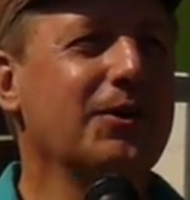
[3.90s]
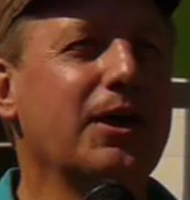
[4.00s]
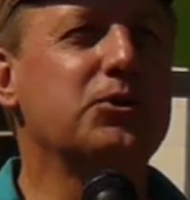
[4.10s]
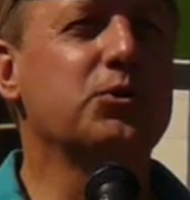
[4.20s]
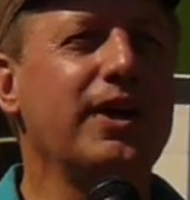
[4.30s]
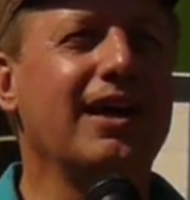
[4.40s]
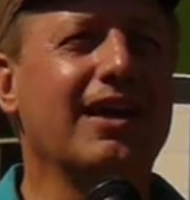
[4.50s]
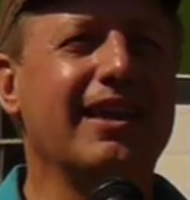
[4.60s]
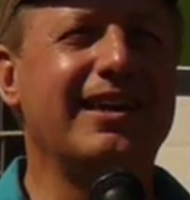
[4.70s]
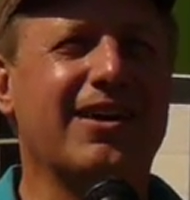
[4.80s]
You look
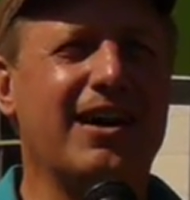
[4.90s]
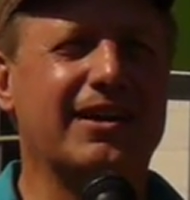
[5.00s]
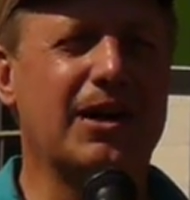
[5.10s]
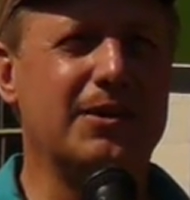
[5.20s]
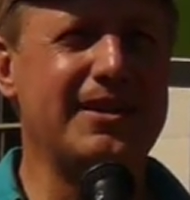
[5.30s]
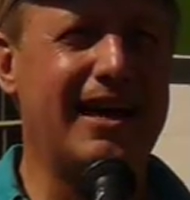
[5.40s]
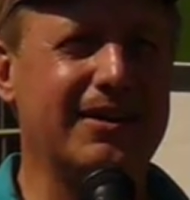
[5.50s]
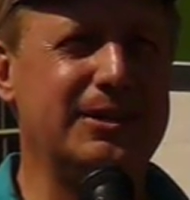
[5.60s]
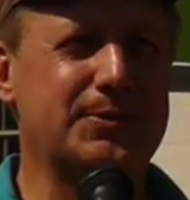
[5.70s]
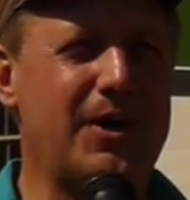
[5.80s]
really good
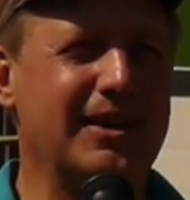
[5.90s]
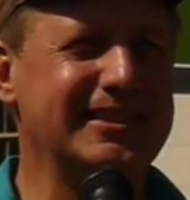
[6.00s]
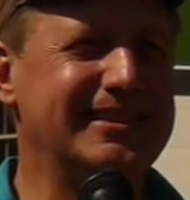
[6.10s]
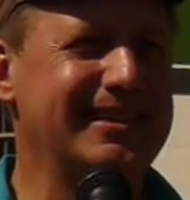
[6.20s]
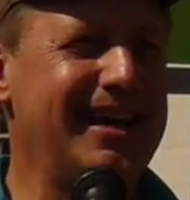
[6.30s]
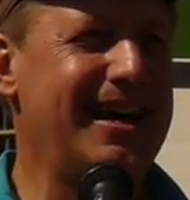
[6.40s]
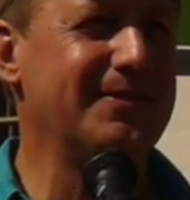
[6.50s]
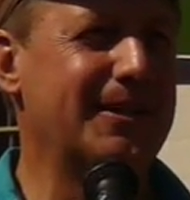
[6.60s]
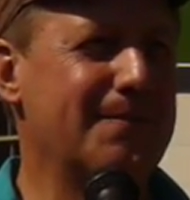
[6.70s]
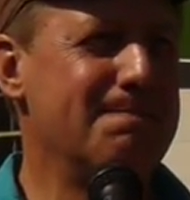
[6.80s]
going down East Washington
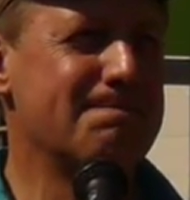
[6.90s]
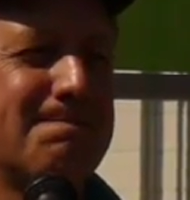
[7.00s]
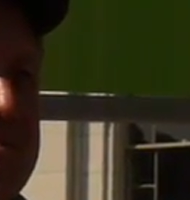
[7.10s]
Avenue.